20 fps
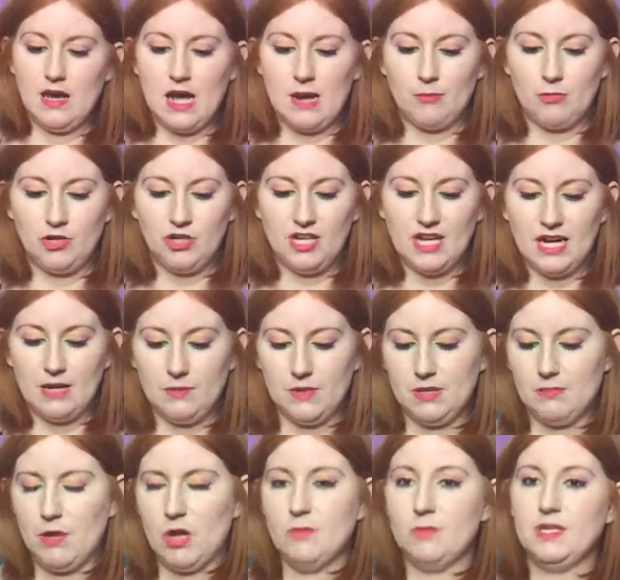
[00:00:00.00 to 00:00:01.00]
I'm on yellow at
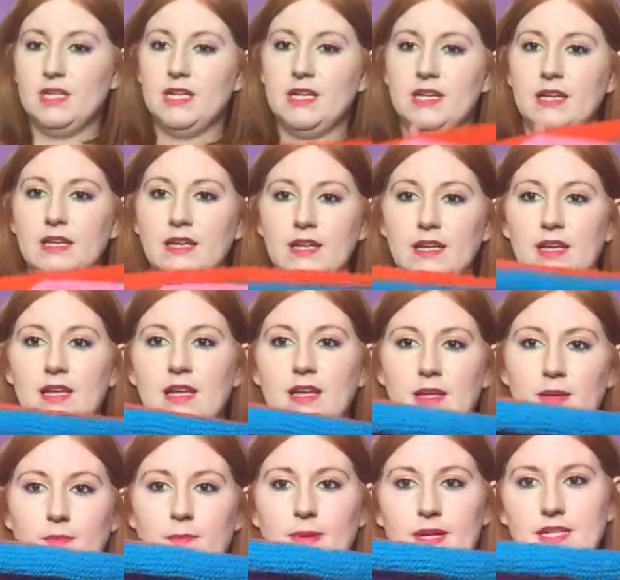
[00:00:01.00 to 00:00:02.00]
the moment.
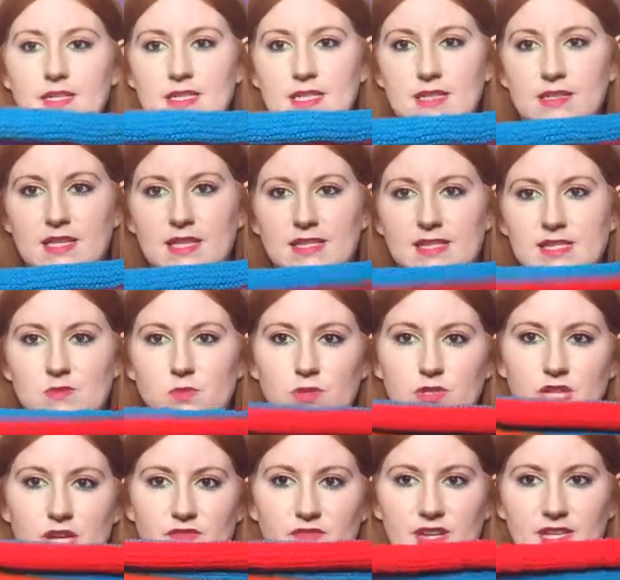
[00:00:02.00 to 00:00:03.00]
But this is
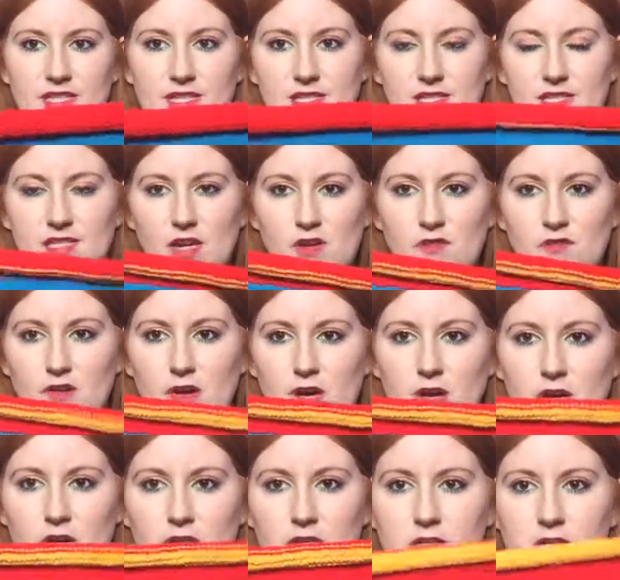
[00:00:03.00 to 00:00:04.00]
what I've knitted so
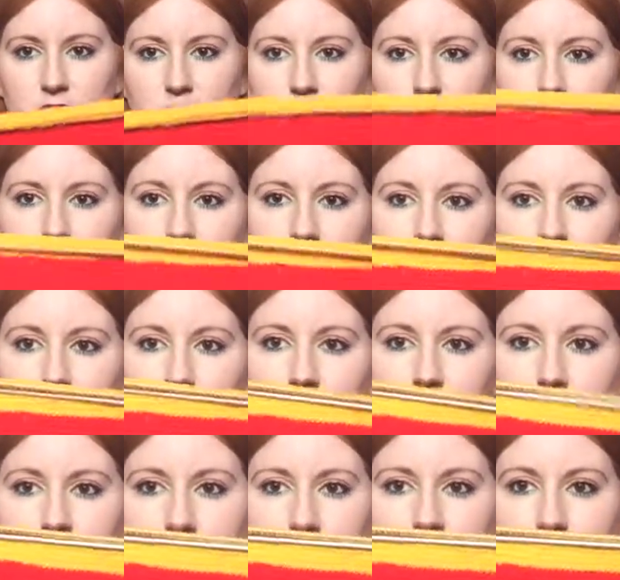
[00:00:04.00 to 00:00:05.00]
far.
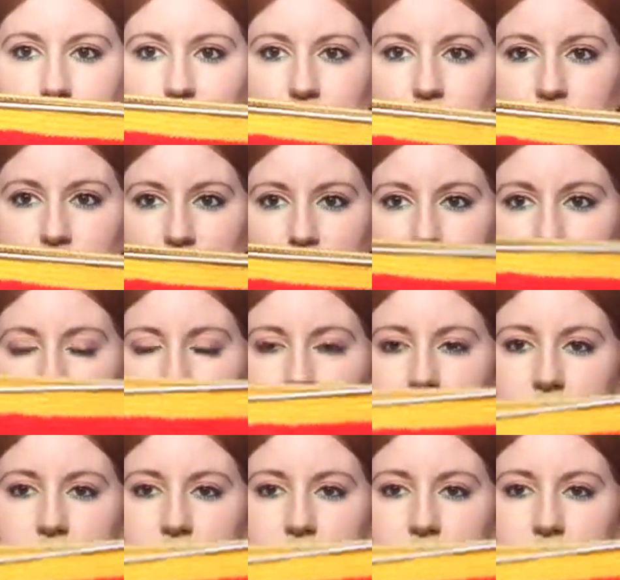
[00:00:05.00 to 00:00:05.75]
Ta-da!